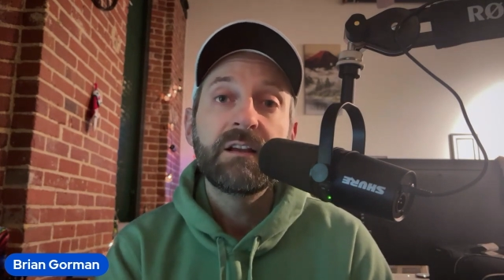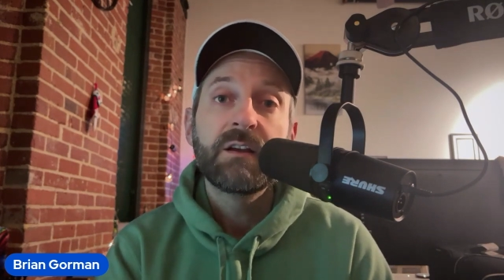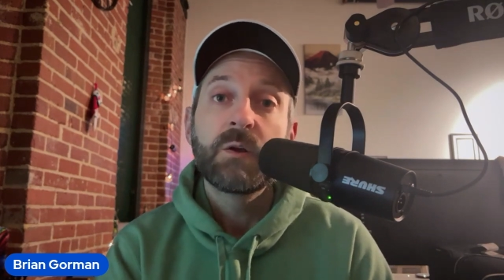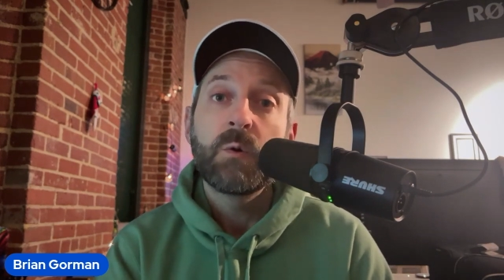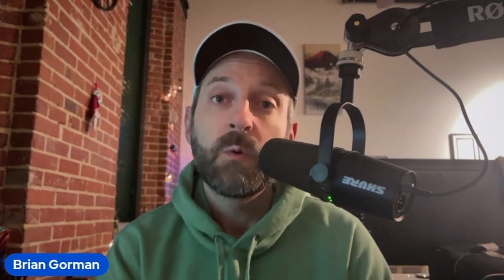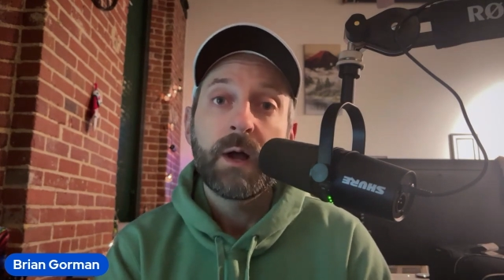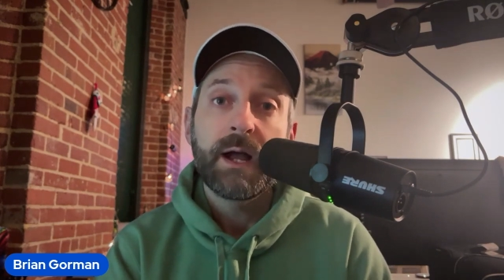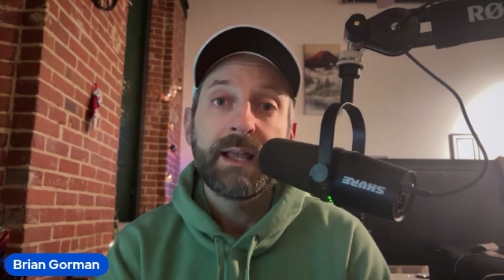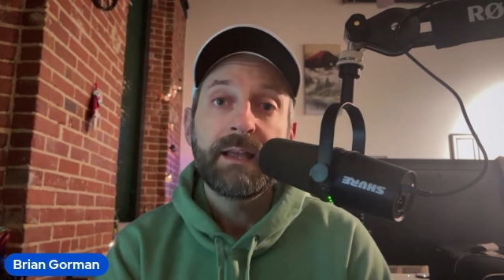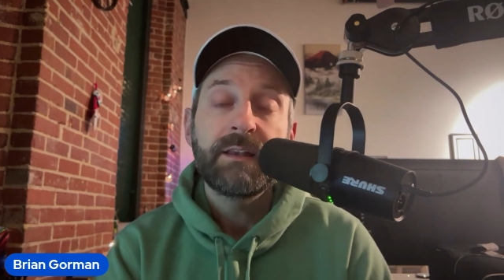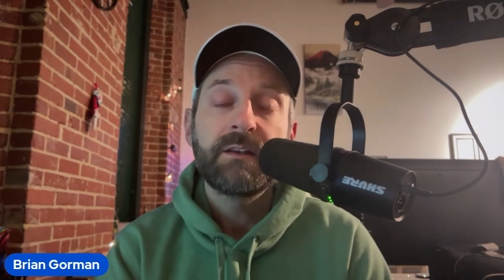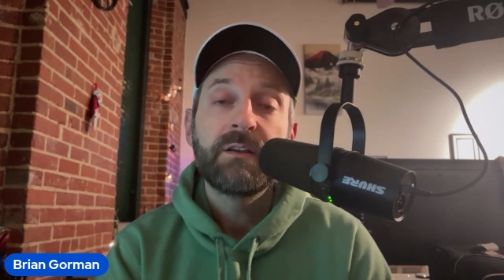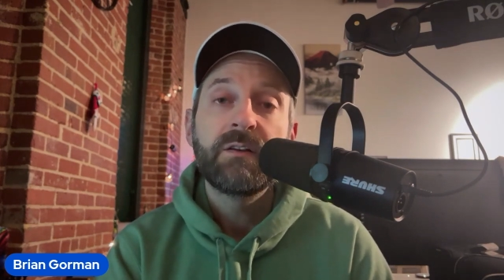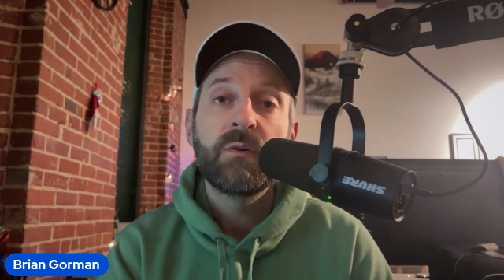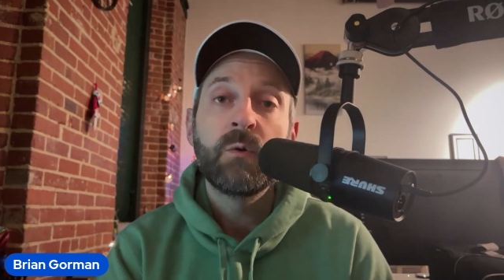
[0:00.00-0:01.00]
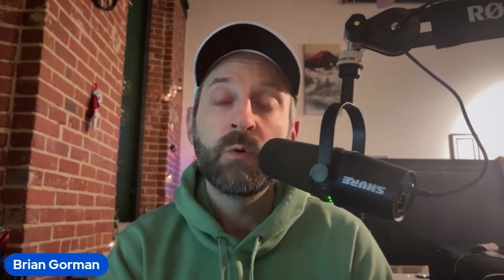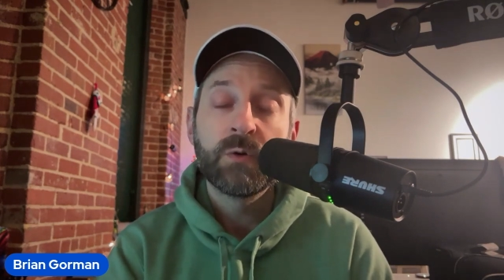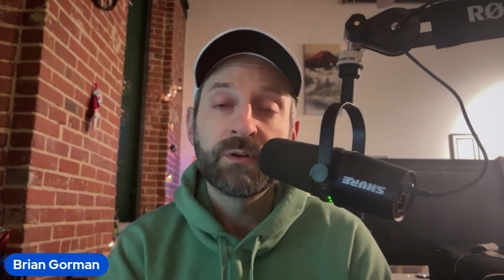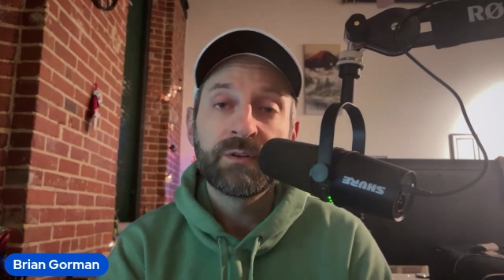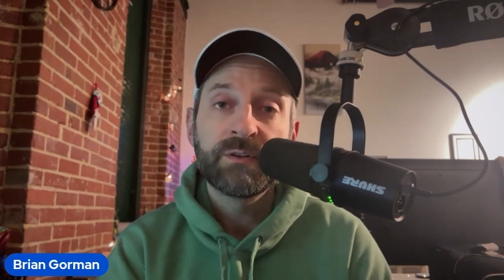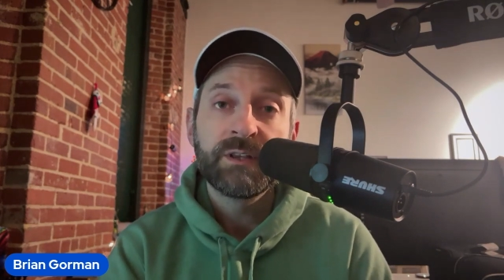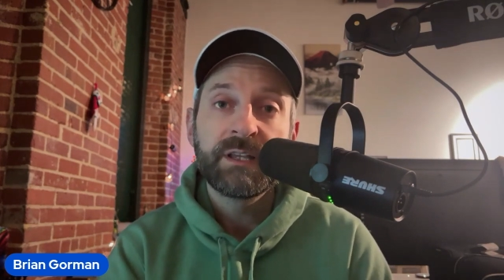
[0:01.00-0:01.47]
quiet,
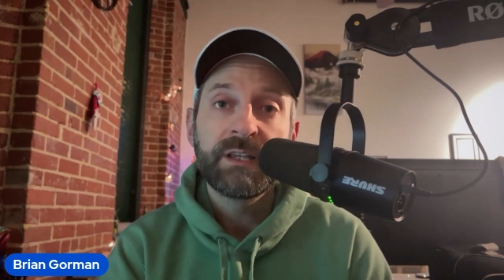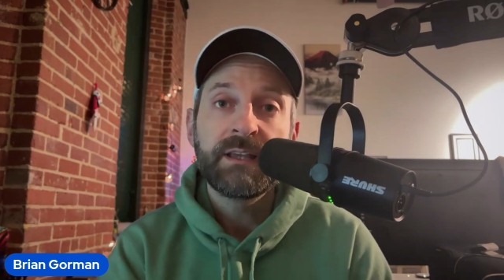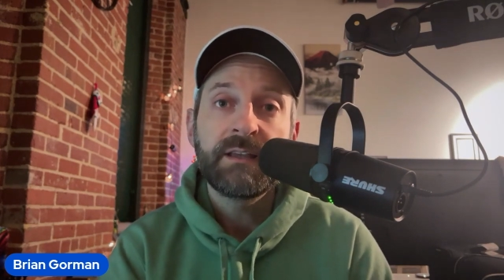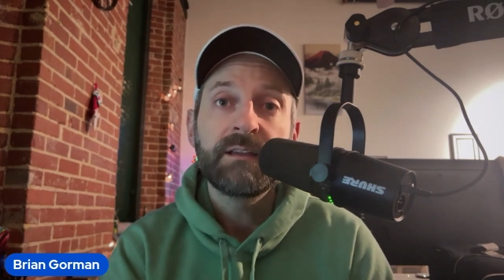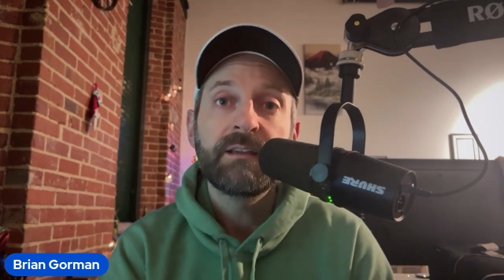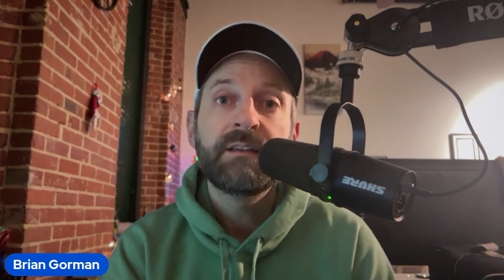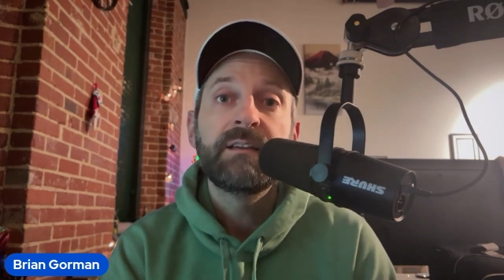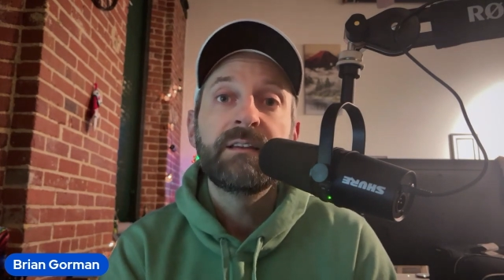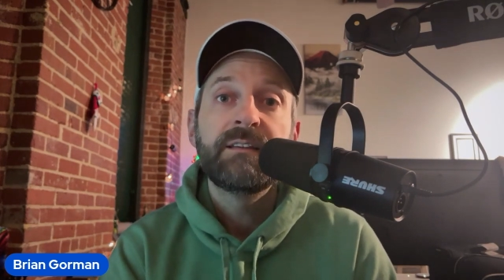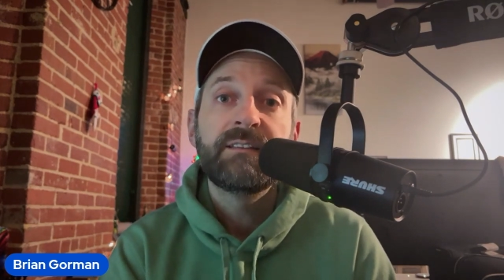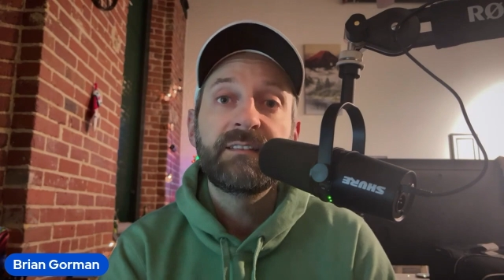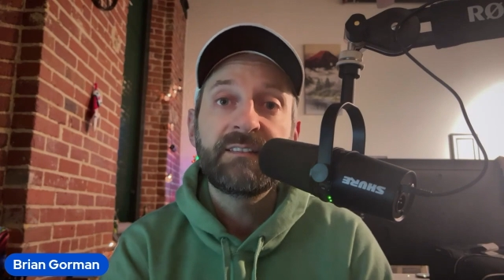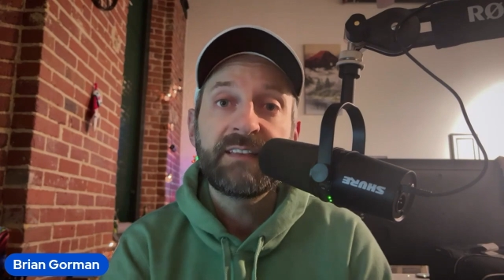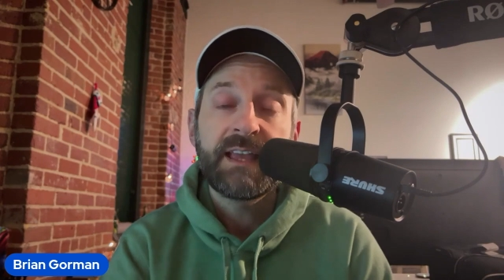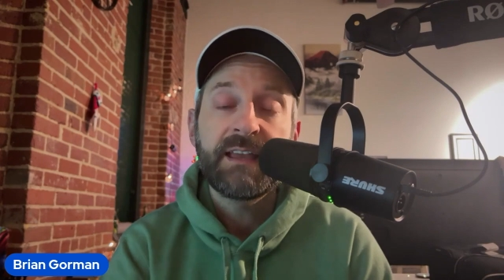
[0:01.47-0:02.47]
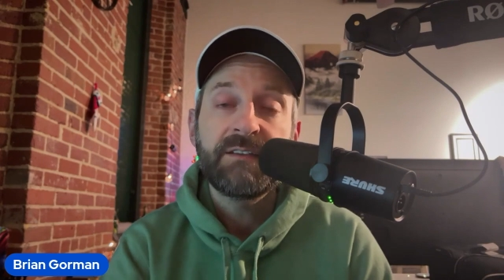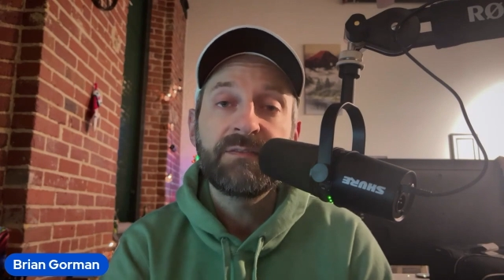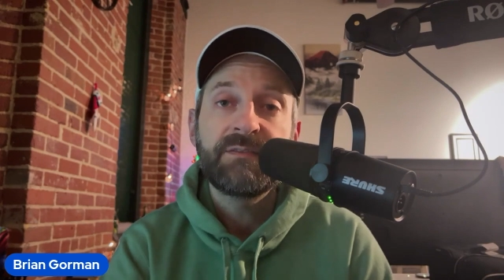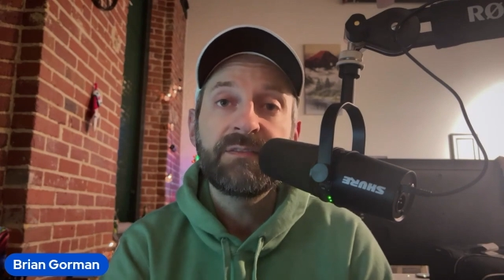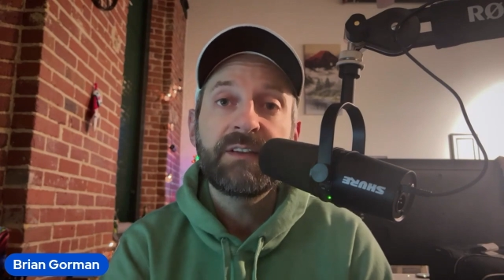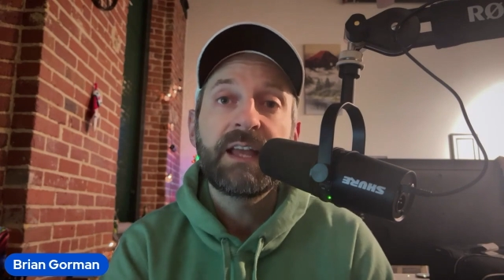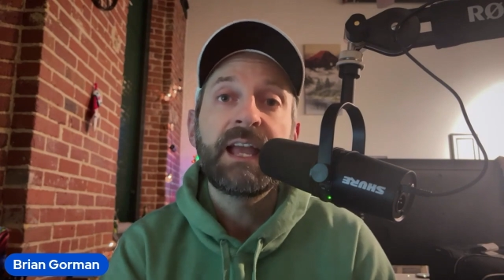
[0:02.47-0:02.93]
orderly,
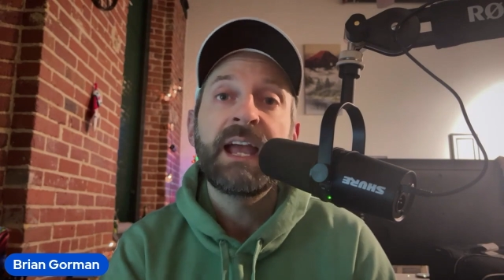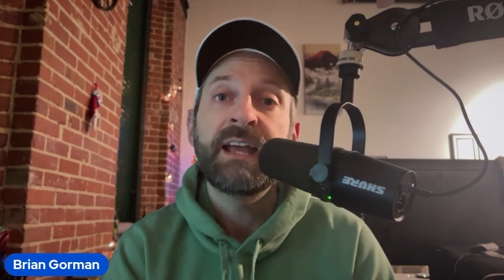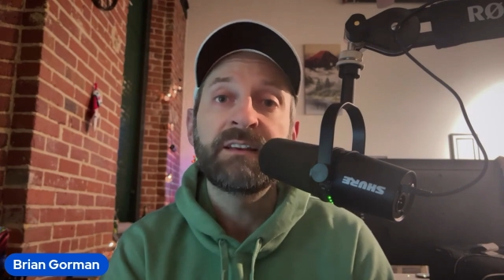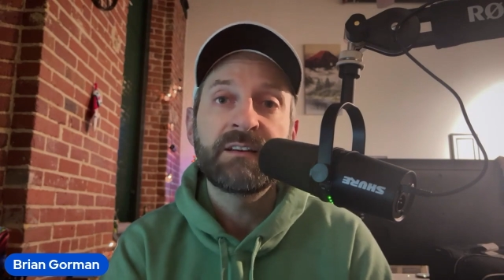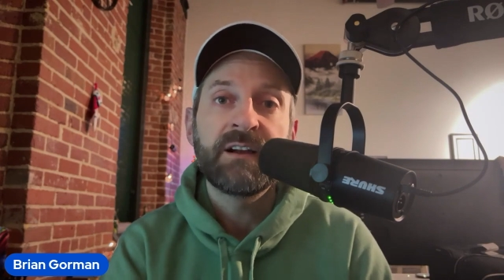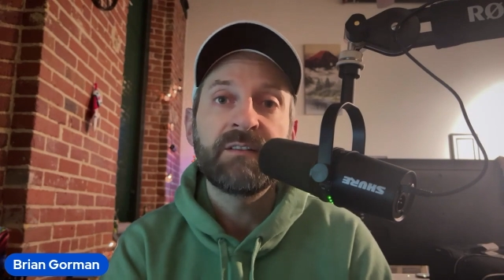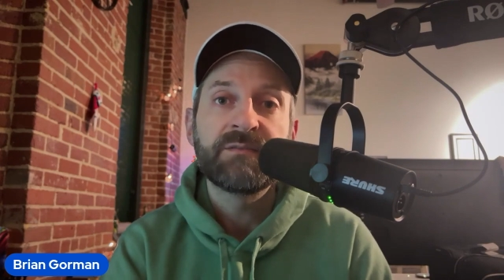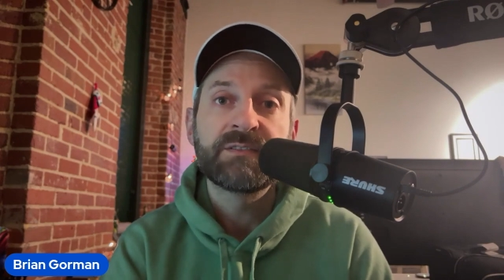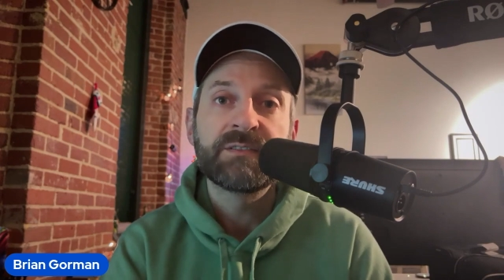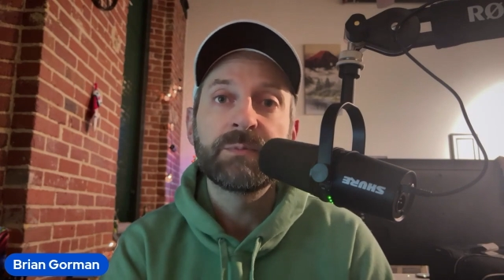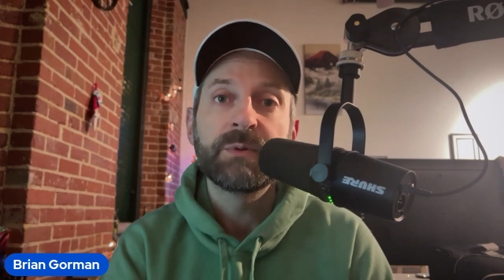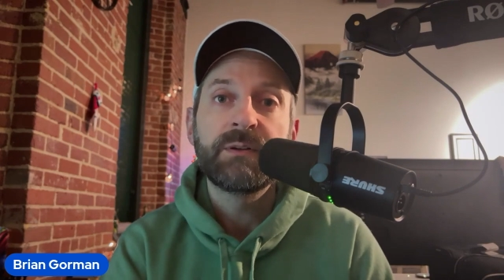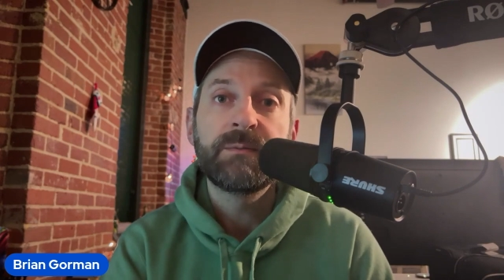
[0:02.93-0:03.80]
safe, and comfortable.